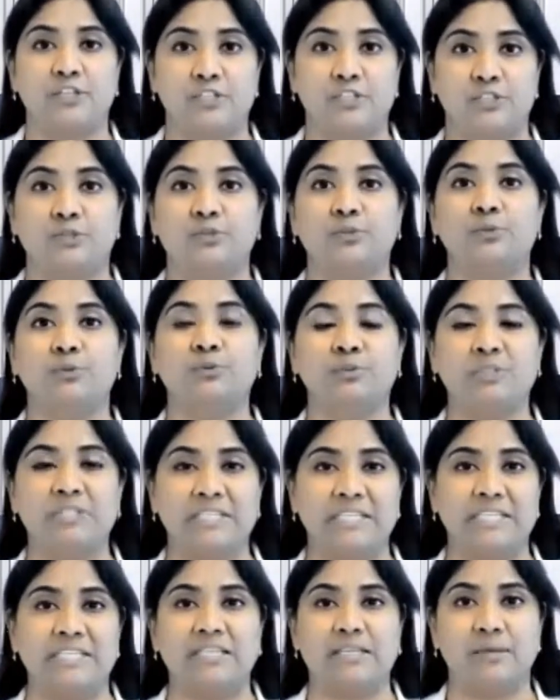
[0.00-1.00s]
to
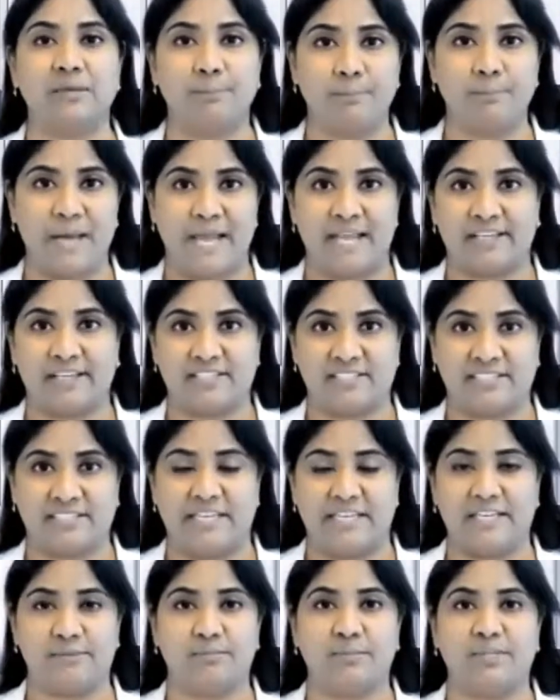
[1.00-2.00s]
the bank
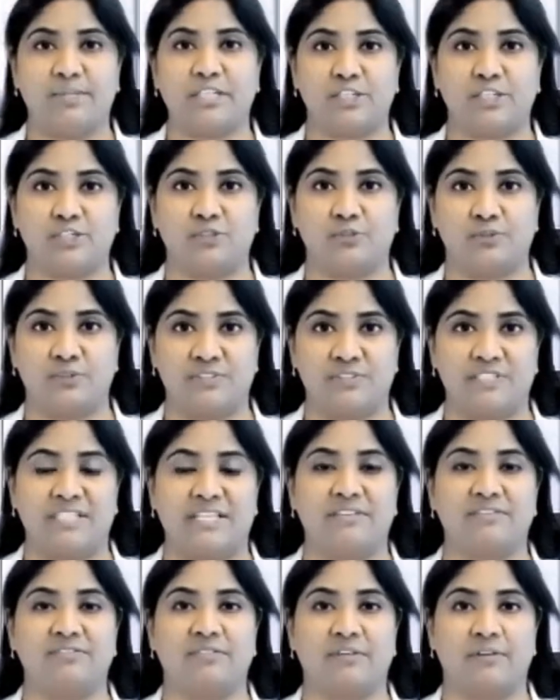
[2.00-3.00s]
statement that you
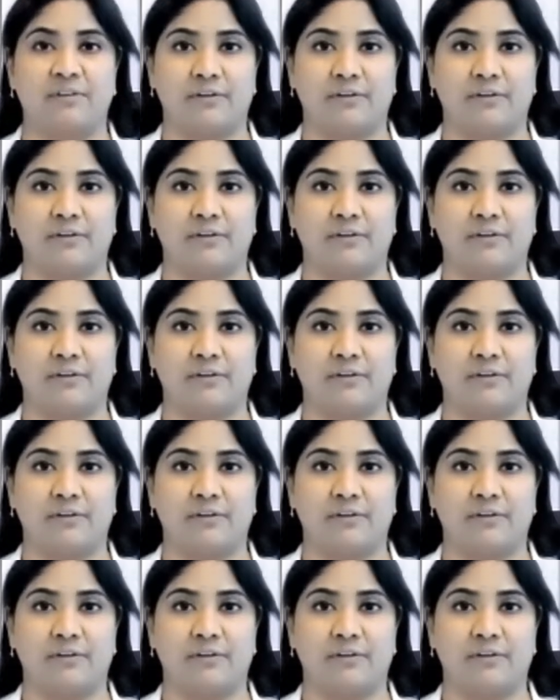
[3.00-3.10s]
receive